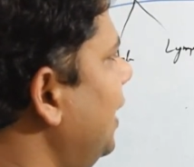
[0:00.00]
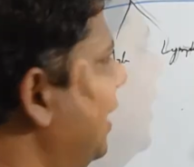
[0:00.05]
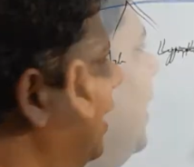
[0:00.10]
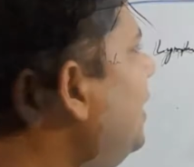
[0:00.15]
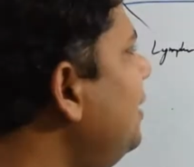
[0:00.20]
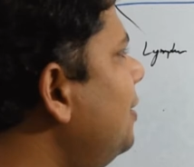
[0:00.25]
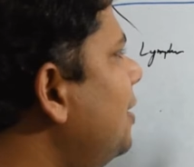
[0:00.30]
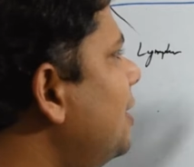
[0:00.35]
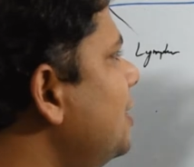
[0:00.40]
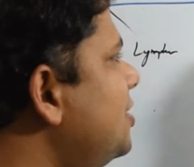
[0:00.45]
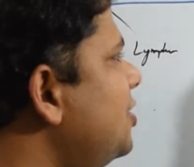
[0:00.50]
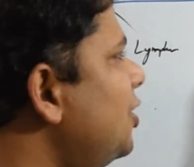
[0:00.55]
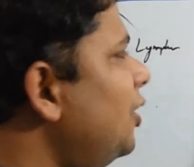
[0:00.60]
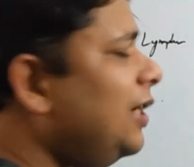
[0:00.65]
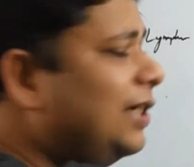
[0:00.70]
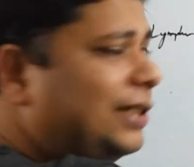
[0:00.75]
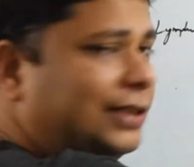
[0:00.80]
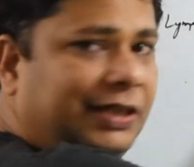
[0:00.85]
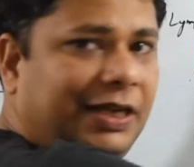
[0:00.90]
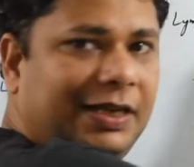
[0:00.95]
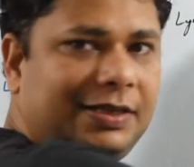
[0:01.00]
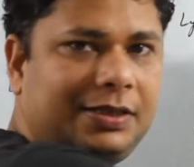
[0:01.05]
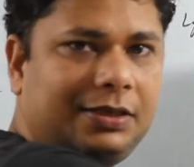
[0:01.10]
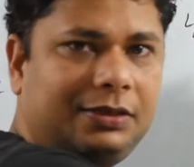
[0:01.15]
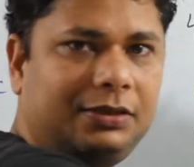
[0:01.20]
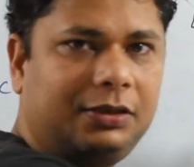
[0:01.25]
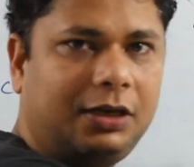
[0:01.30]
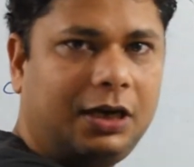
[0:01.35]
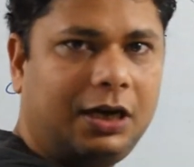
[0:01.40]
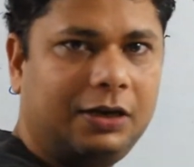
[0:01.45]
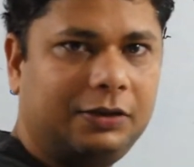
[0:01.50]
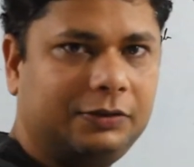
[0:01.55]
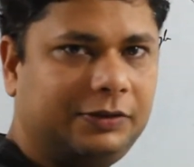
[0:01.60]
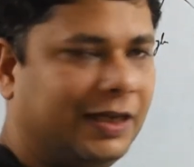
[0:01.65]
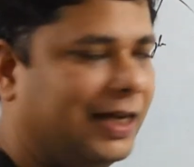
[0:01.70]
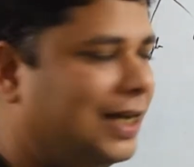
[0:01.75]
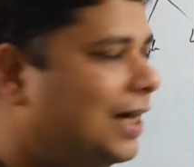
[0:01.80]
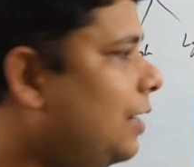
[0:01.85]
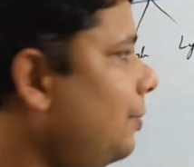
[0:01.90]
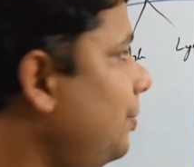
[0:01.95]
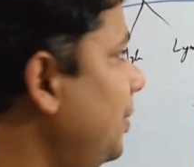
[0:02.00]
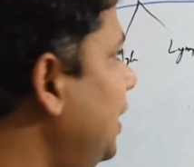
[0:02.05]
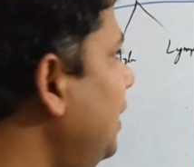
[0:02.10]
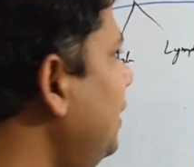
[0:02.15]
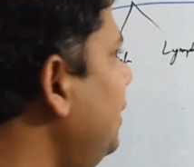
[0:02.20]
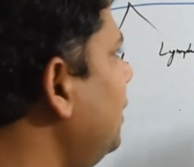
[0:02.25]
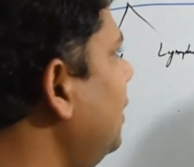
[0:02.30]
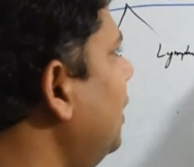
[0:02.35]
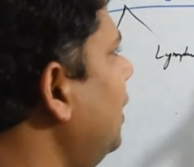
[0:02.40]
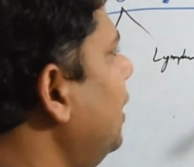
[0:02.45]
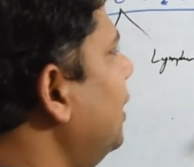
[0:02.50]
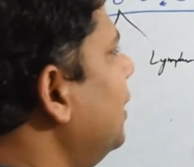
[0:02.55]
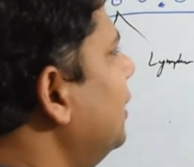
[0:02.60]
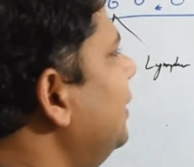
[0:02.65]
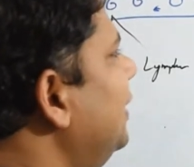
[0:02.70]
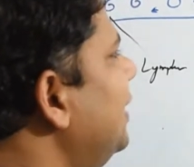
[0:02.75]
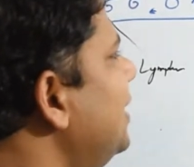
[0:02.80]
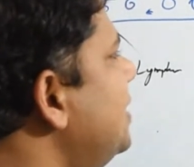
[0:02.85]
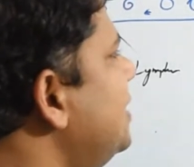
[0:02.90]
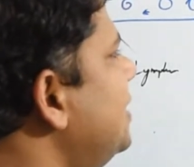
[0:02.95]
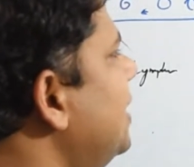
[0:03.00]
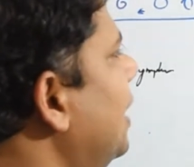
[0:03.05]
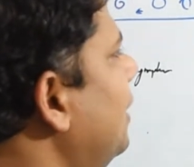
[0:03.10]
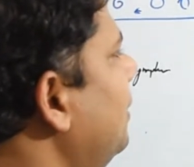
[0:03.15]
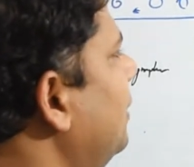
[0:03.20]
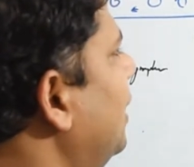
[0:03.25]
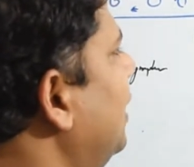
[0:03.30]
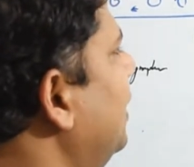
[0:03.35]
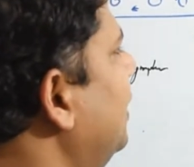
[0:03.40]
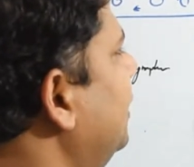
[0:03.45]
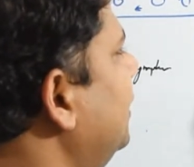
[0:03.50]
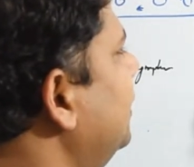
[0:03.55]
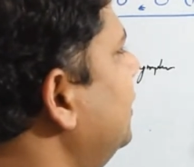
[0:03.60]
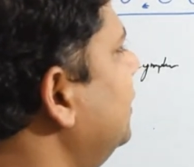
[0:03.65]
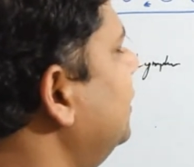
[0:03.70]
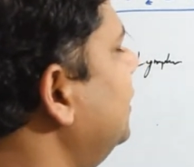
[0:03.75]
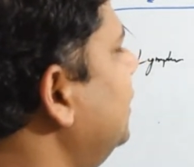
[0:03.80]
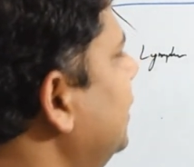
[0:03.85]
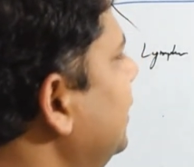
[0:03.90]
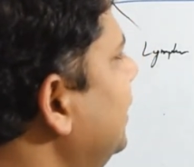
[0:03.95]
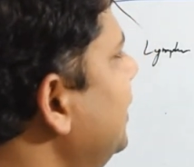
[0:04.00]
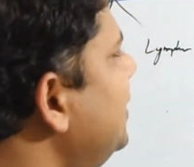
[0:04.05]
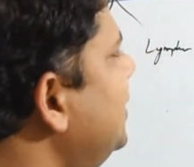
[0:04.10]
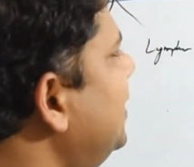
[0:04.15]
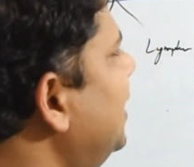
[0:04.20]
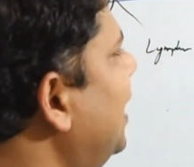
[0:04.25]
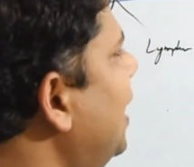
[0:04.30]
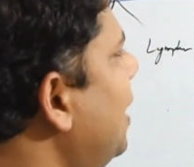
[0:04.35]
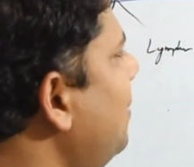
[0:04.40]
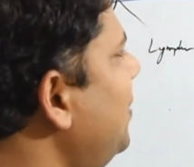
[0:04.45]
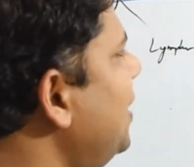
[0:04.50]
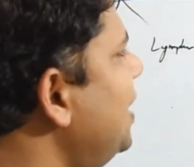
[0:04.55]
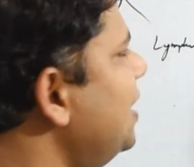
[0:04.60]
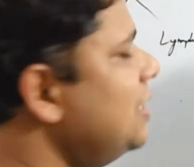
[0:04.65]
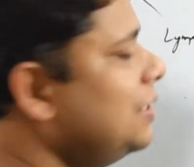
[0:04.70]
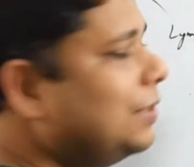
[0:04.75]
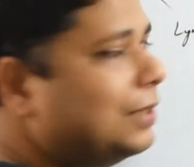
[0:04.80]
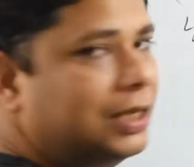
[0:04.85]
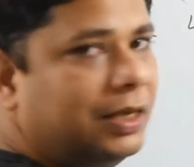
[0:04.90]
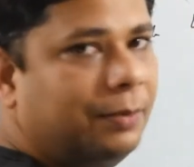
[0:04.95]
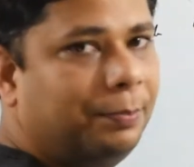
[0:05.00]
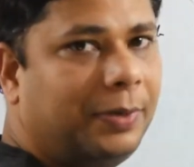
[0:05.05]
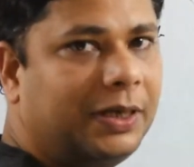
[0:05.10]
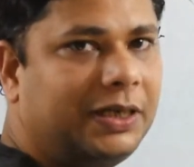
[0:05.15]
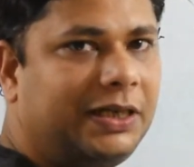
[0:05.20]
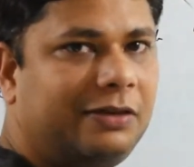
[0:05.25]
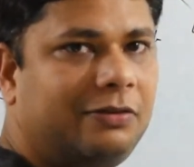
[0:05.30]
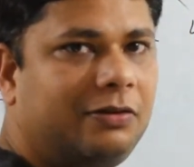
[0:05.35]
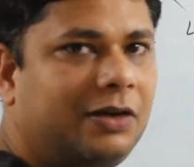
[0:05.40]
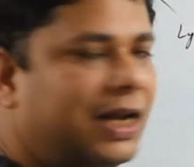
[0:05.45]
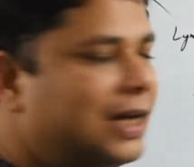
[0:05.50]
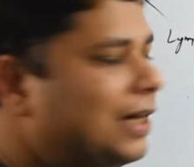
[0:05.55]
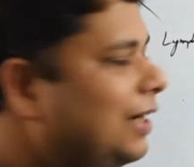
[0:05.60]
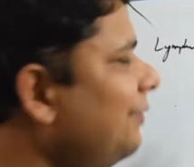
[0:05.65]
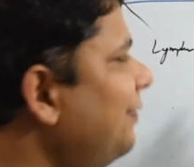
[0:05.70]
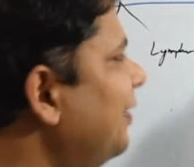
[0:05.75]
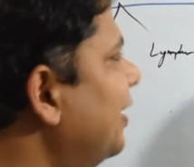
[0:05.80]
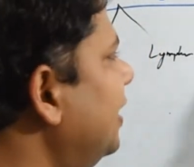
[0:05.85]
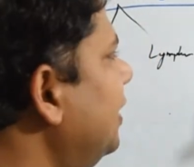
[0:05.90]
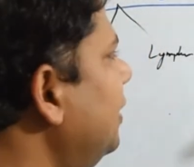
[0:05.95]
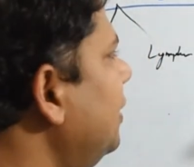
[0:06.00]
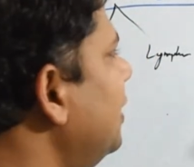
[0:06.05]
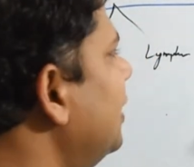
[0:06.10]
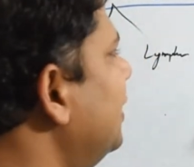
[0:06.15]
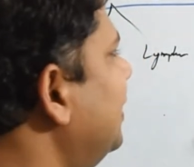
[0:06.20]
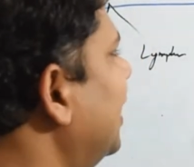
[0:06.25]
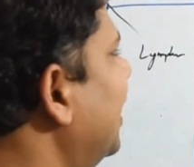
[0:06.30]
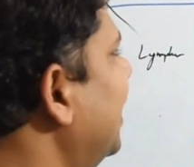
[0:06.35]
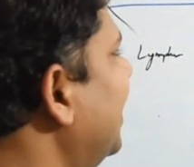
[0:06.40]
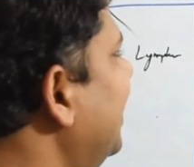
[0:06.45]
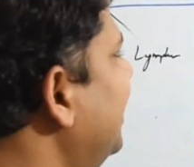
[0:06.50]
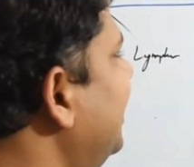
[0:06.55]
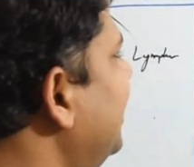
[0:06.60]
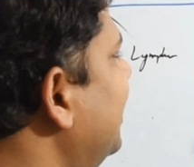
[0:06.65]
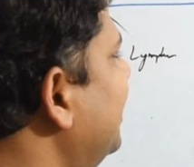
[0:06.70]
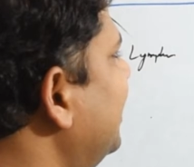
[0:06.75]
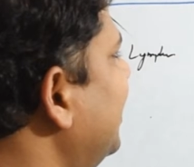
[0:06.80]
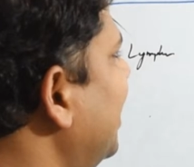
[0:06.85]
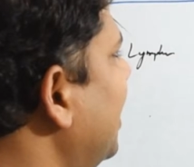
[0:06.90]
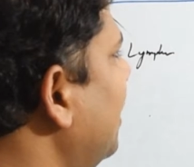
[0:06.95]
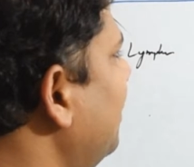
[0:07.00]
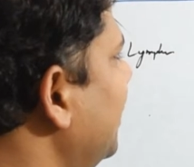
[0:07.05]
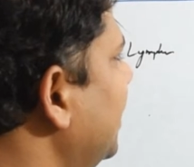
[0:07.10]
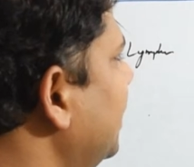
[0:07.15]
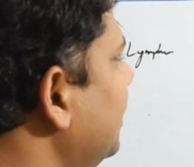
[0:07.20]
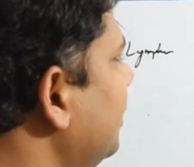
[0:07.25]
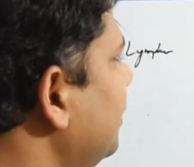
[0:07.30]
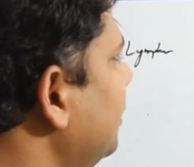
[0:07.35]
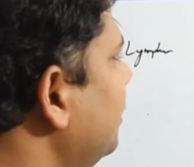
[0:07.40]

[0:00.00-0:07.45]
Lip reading: In consolidation therapy, this therapy is particularly for targeted therapy.